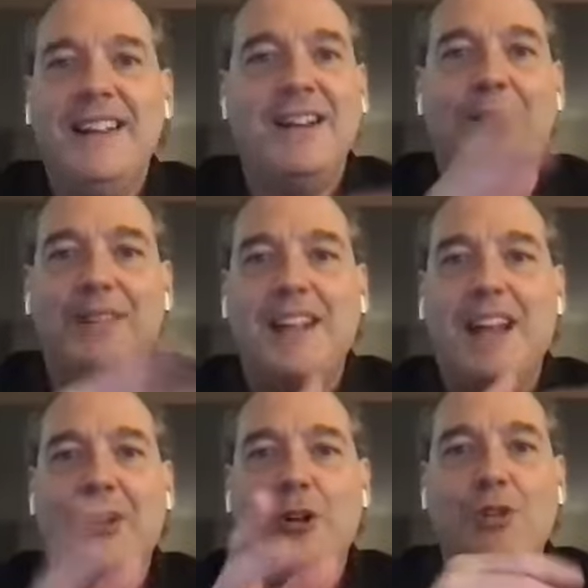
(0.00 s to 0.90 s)
you know, and stay
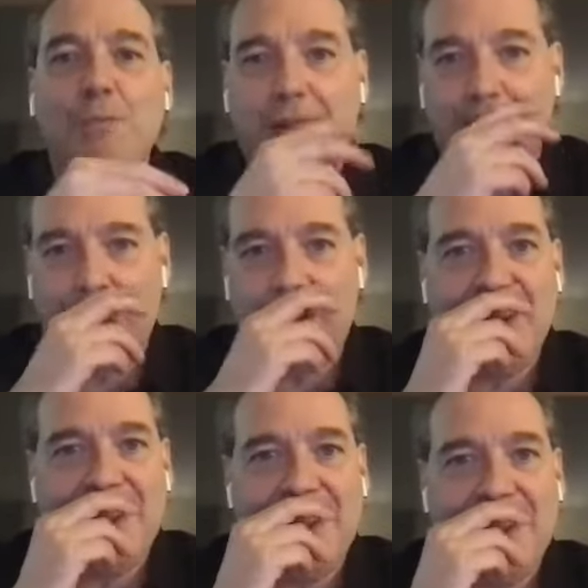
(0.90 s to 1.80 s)
on Ocean
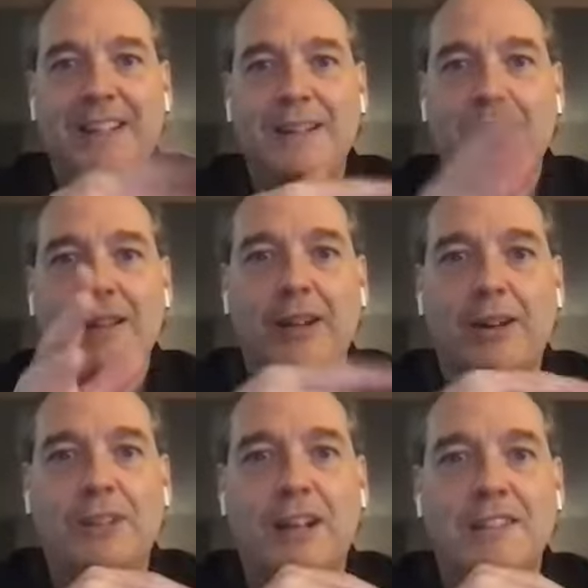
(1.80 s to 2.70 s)
Boulevard in the
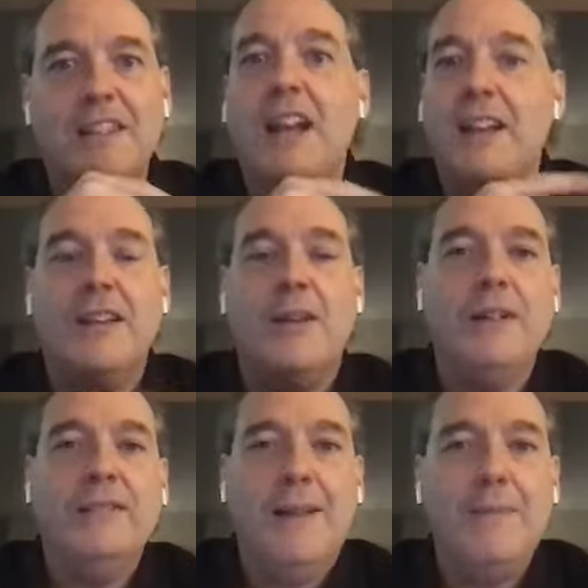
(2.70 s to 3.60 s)
hotels. You know, they
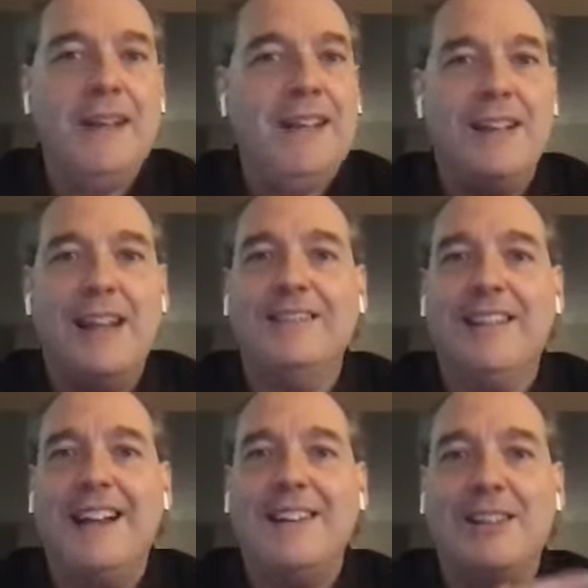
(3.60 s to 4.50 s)
wouldn't let me. You know, they didn't
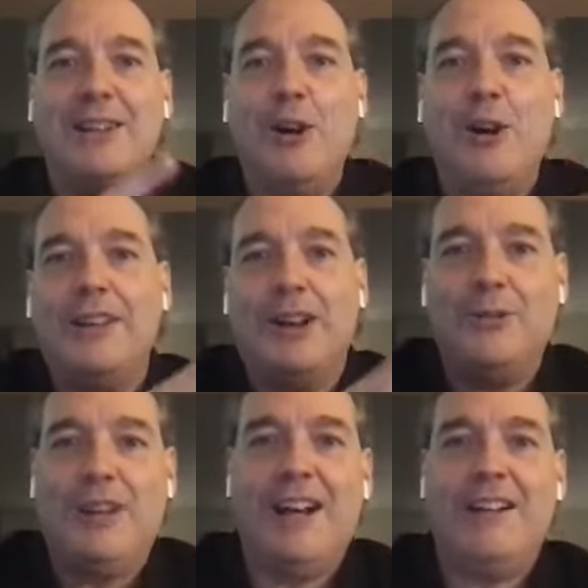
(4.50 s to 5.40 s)
like us in the
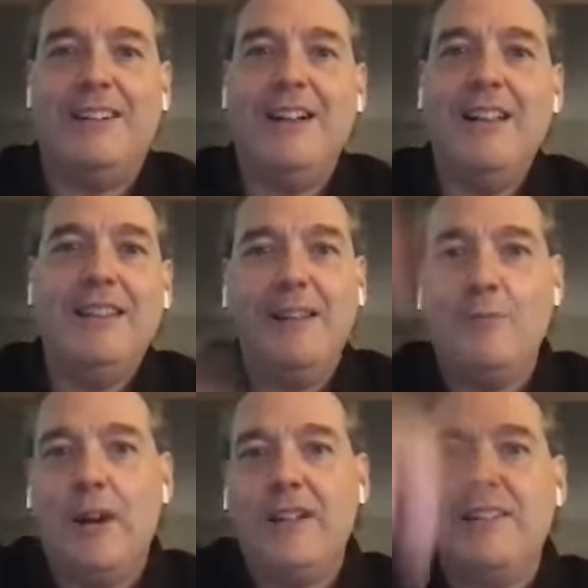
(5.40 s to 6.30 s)
hotel. They
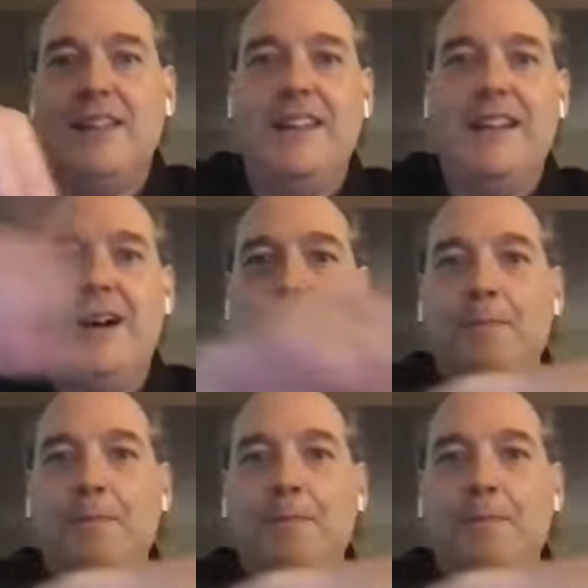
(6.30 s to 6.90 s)
didn't want us in the